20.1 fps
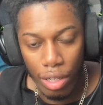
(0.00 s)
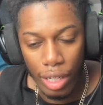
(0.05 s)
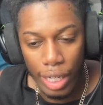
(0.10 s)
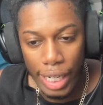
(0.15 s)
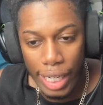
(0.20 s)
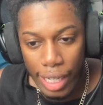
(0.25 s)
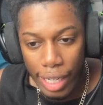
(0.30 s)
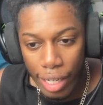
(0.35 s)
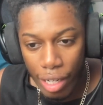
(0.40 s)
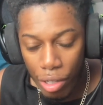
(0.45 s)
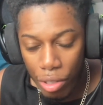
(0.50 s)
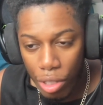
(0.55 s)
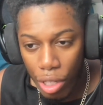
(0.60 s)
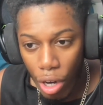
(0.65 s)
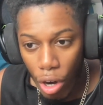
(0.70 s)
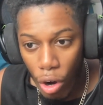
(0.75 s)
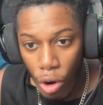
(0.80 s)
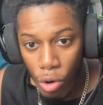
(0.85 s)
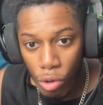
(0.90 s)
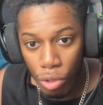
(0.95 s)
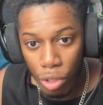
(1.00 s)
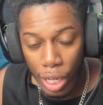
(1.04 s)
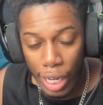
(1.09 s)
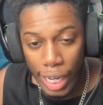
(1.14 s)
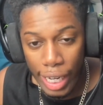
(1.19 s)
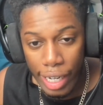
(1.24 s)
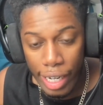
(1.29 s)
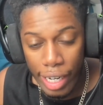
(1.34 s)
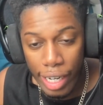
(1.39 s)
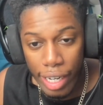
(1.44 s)
He killed the old
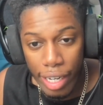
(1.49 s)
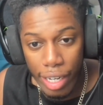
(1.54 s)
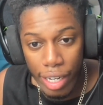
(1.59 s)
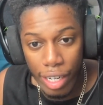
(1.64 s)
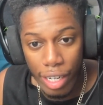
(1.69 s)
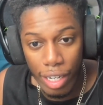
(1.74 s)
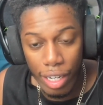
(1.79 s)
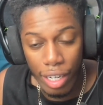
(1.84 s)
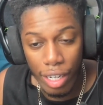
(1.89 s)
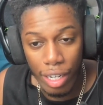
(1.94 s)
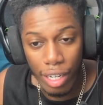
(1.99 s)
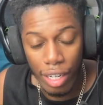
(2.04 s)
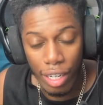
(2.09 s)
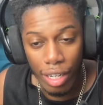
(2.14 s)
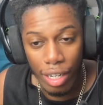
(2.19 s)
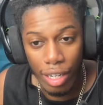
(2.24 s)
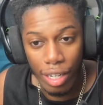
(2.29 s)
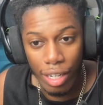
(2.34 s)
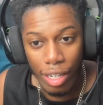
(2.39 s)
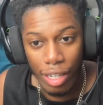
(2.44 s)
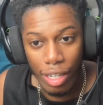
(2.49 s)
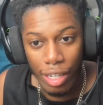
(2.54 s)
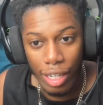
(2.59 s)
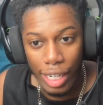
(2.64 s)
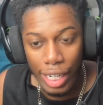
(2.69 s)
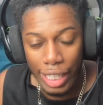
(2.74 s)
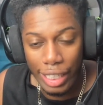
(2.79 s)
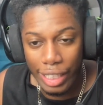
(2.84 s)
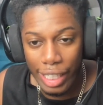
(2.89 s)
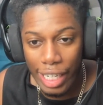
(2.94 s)
lady?
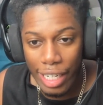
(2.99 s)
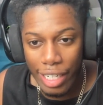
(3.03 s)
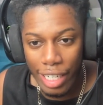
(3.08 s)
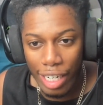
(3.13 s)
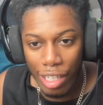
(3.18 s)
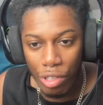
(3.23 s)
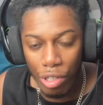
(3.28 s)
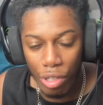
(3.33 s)
Is he just